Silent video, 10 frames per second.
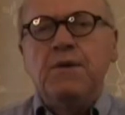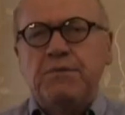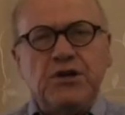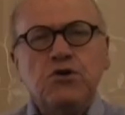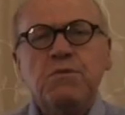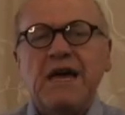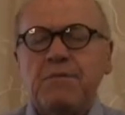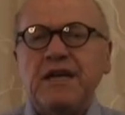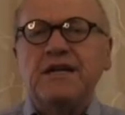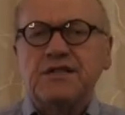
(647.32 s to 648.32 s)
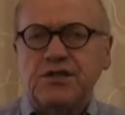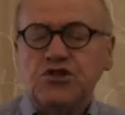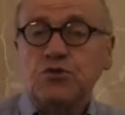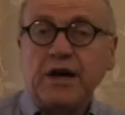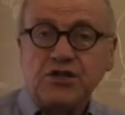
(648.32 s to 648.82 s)
But you may be in a
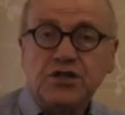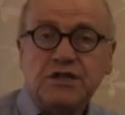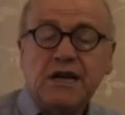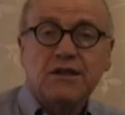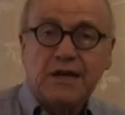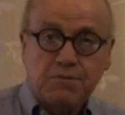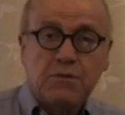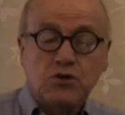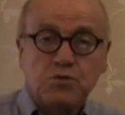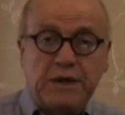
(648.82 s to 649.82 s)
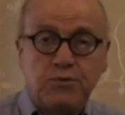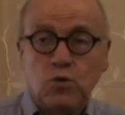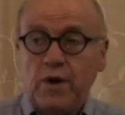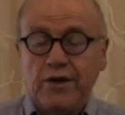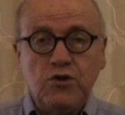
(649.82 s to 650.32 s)
situation, like most people,
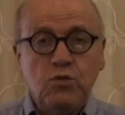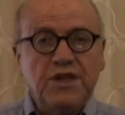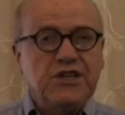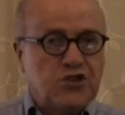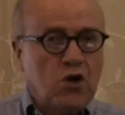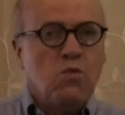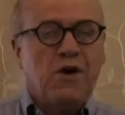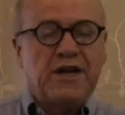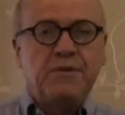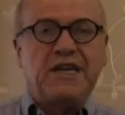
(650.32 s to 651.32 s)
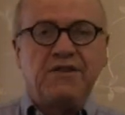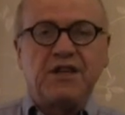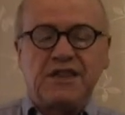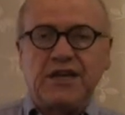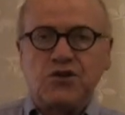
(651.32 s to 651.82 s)
where you really don't want to be
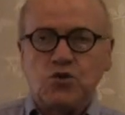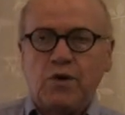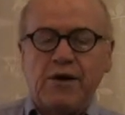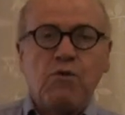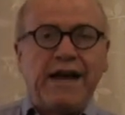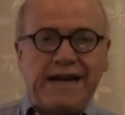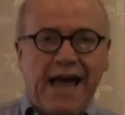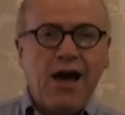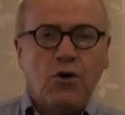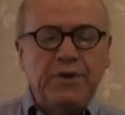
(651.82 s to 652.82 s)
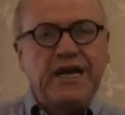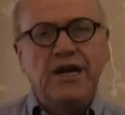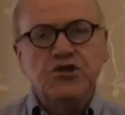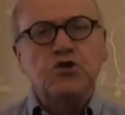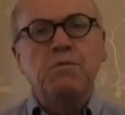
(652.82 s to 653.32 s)
giving things away right now
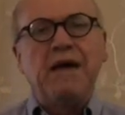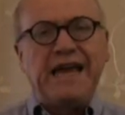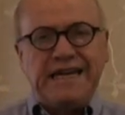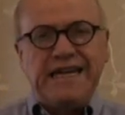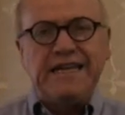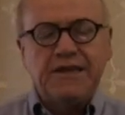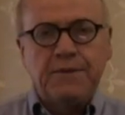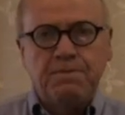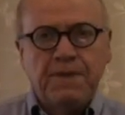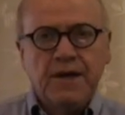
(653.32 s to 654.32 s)
because you may need them.